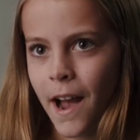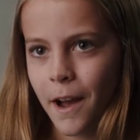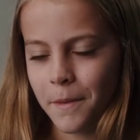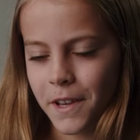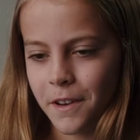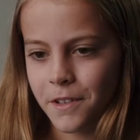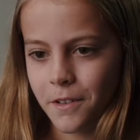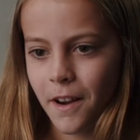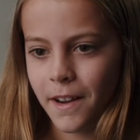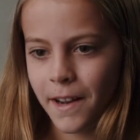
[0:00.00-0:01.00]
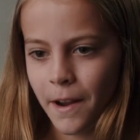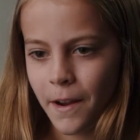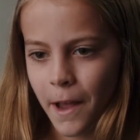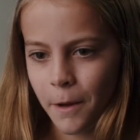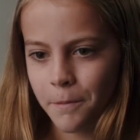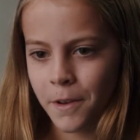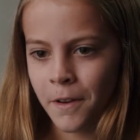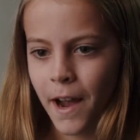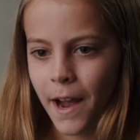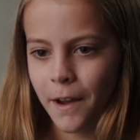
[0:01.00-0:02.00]
I'll make you strong and help you.
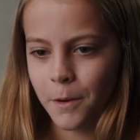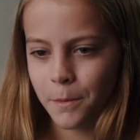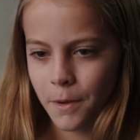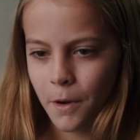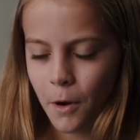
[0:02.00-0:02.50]
I'll